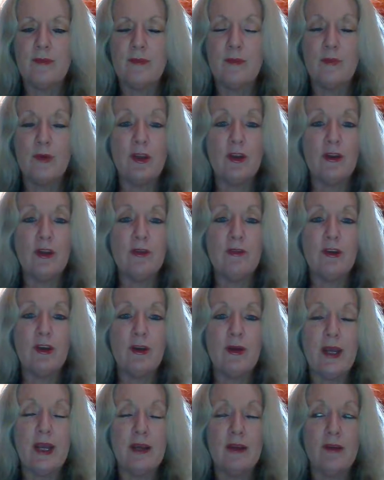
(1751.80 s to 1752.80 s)
We don't even
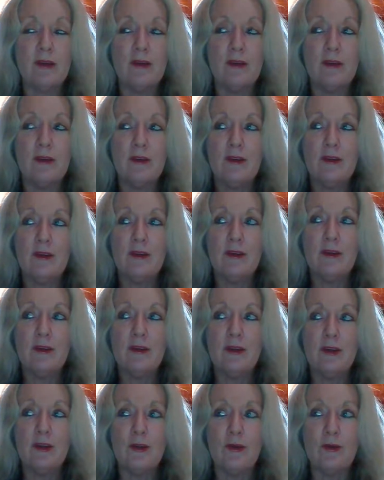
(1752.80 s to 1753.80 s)
know how to,
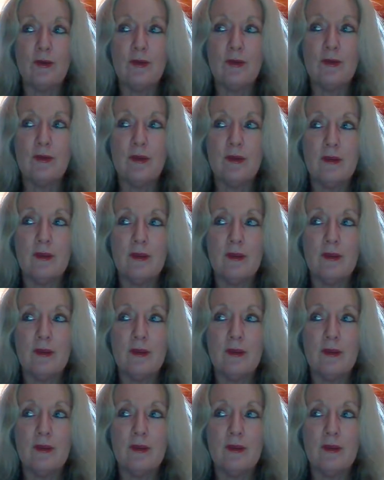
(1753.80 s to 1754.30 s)
you know,